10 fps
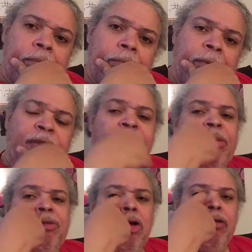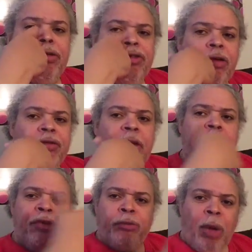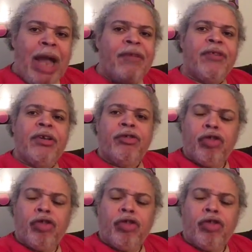with his observance of his wife and his